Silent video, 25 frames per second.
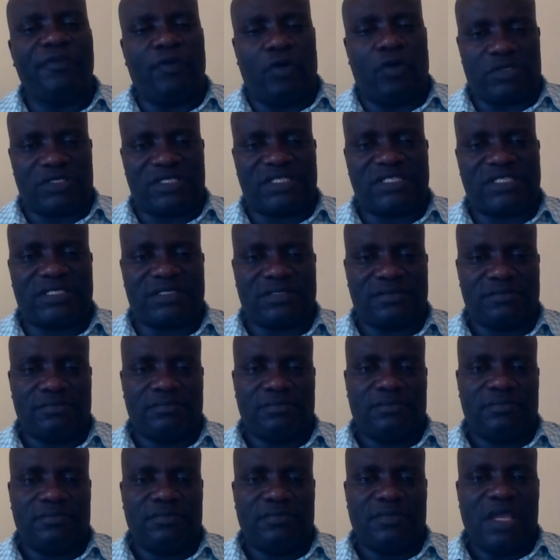thought
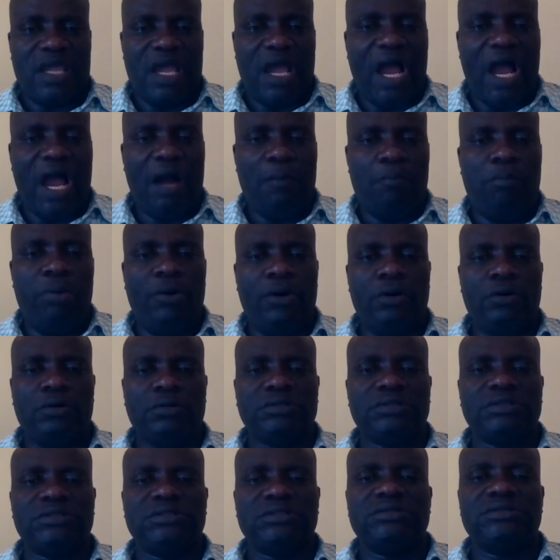
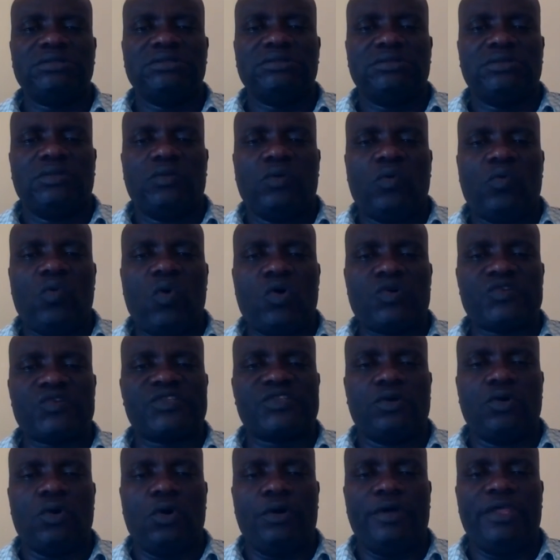Habon
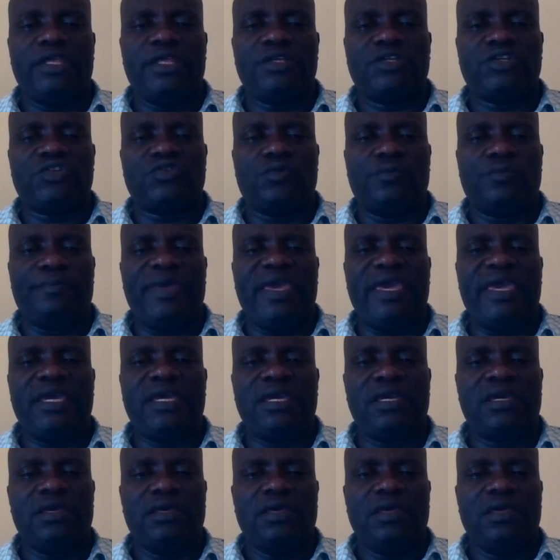was going to
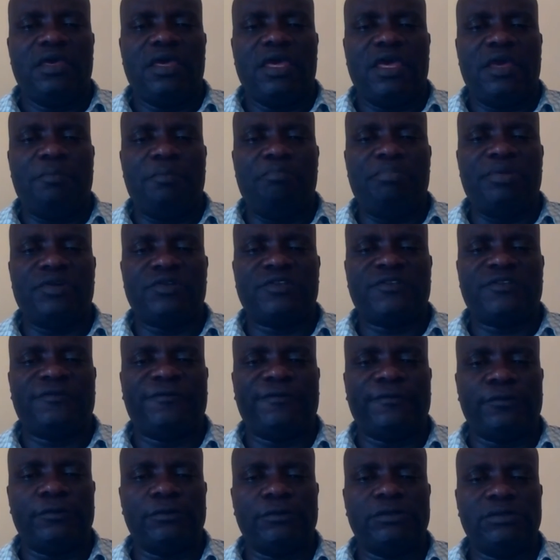make a
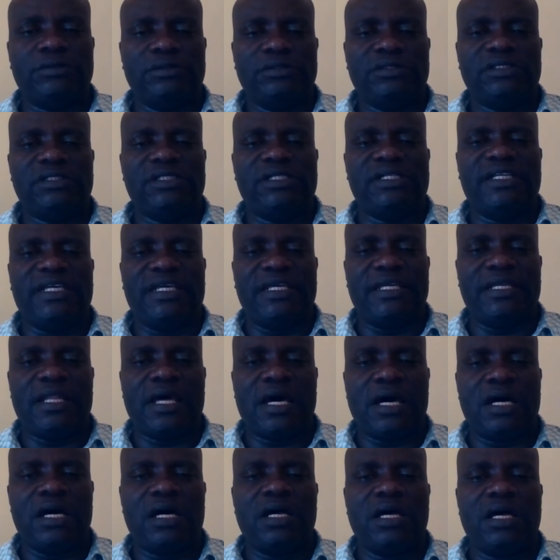beautiful
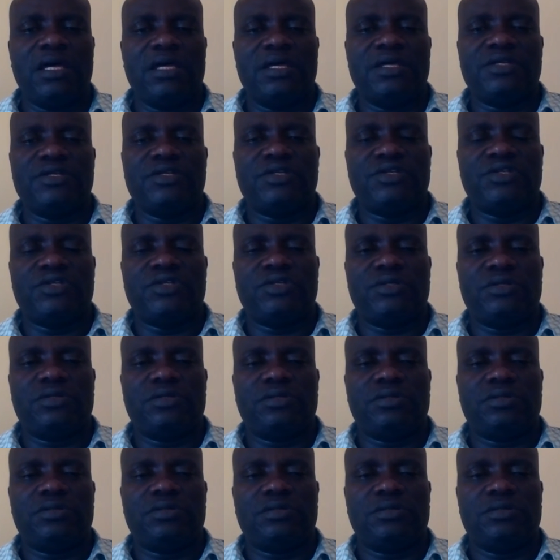dinner
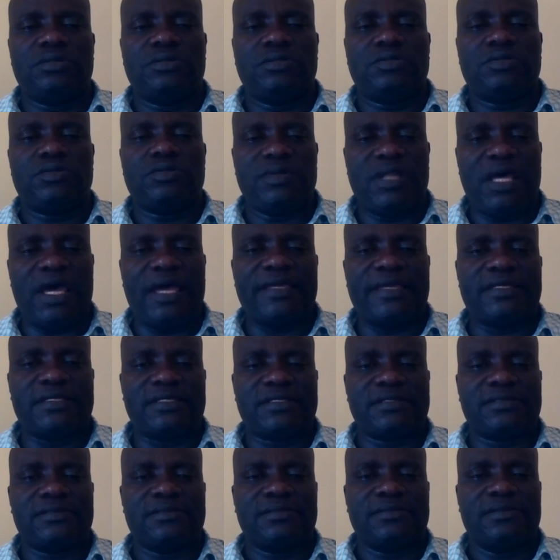
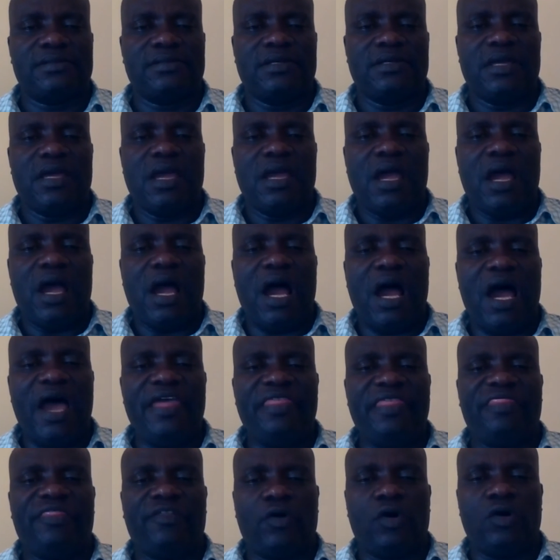tonight.
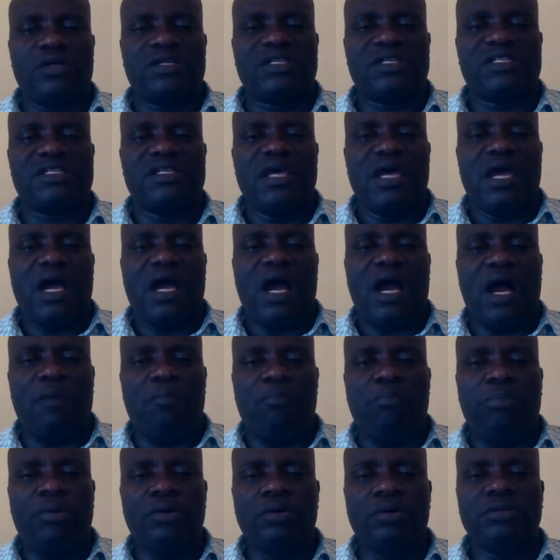I thought
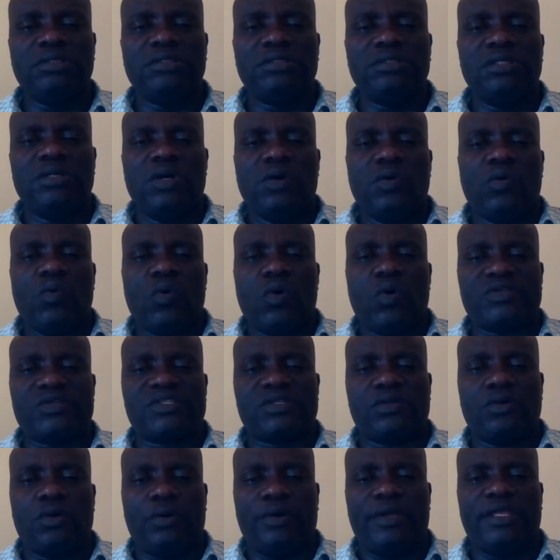Habon
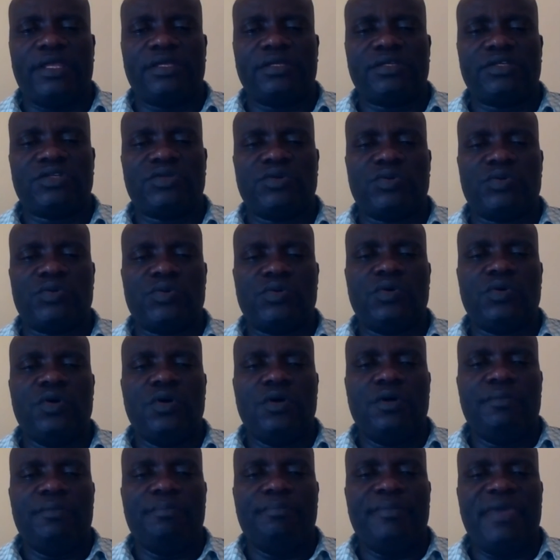was going to
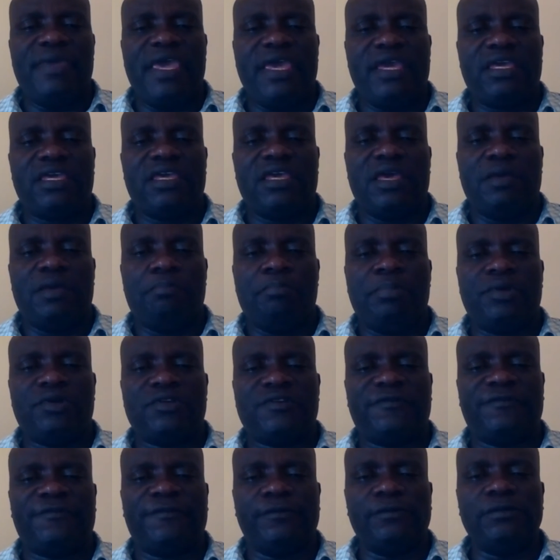make a
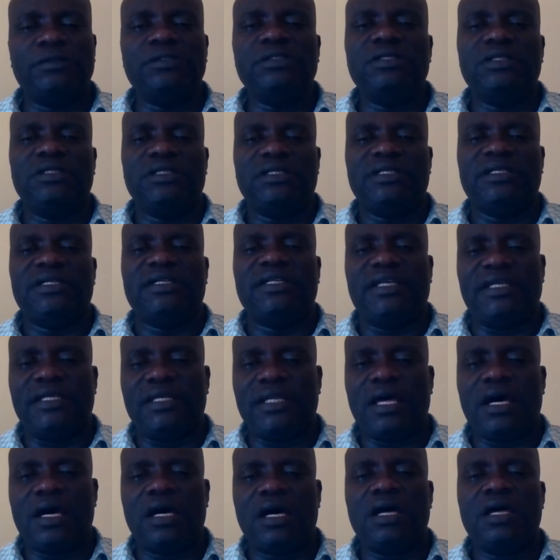beautiful
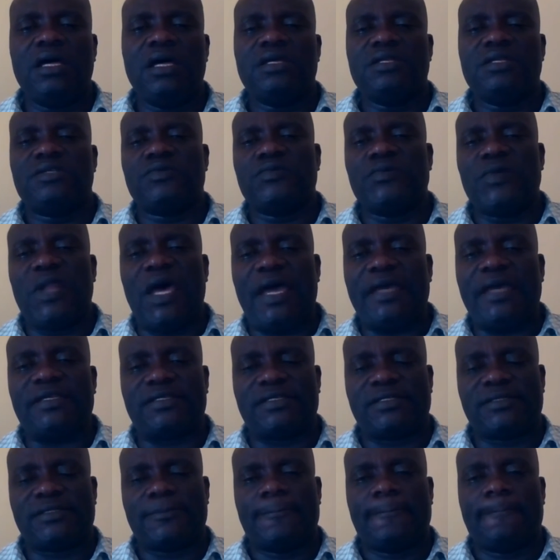dinner
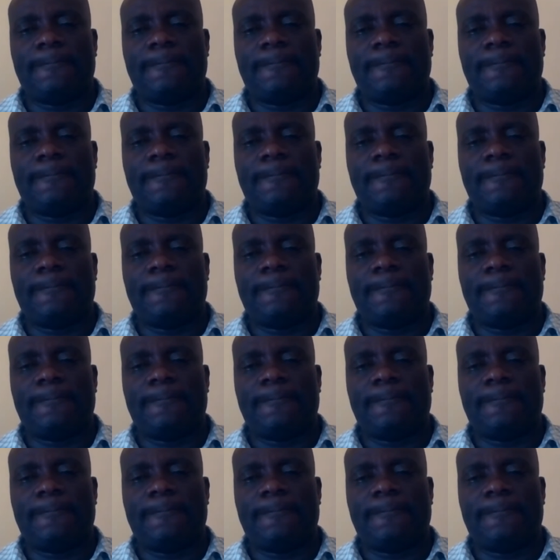tonight.